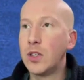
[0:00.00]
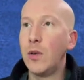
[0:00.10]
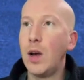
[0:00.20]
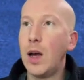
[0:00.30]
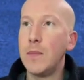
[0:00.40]

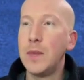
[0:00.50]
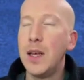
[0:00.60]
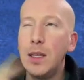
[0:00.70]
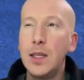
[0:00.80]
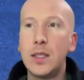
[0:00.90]
So
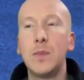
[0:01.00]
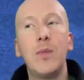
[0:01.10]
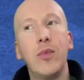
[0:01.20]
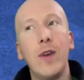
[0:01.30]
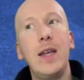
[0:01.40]

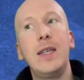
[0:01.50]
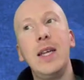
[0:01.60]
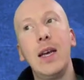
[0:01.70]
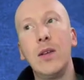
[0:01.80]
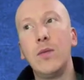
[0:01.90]
let's
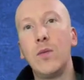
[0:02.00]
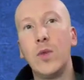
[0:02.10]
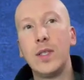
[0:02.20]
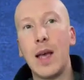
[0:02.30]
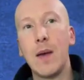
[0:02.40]
break
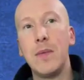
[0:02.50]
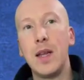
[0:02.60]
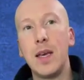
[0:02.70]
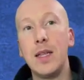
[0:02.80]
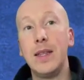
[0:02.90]
down what's
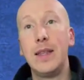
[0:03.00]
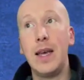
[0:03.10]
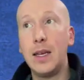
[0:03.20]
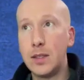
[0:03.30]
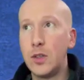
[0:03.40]
happening in
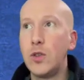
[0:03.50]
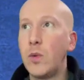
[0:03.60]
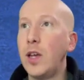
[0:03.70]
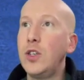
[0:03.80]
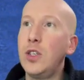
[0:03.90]
that
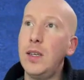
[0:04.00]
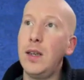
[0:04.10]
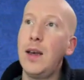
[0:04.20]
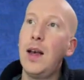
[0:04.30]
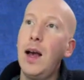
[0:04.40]

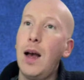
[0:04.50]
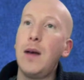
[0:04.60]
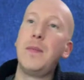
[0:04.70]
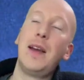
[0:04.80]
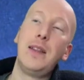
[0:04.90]
situation,
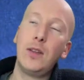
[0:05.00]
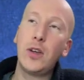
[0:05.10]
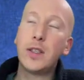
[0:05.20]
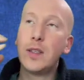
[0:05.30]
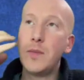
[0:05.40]
and
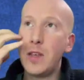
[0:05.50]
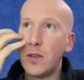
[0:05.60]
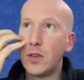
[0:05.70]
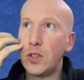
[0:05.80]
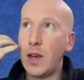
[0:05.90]
then look at some of
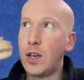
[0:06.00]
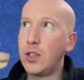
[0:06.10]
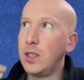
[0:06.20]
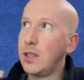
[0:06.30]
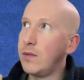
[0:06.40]
the other
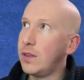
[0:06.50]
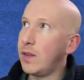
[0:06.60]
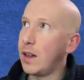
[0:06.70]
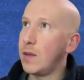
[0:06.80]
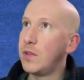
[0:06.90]
strategies I've
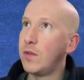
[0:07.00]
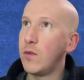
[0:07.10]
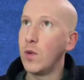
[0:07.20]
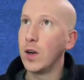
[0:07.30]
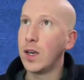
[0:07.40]
developed
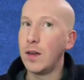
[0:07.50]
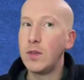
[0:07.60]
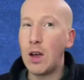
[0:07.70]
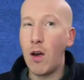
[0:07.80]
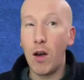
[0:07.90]
for
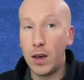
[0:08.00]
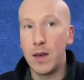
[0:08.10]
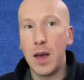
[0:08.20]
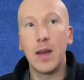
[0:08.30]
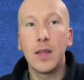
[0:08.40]
kind of
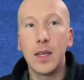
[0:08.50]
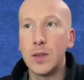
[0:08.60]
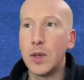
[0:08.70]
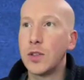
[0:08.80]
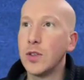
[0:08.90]
talking about
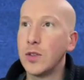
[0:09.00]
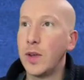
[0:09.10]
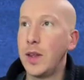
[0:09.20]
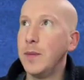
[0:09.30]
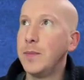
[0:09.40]
these
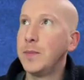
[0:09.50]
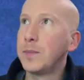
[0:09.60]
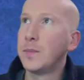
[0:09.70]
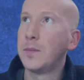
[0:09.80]
pictures with him.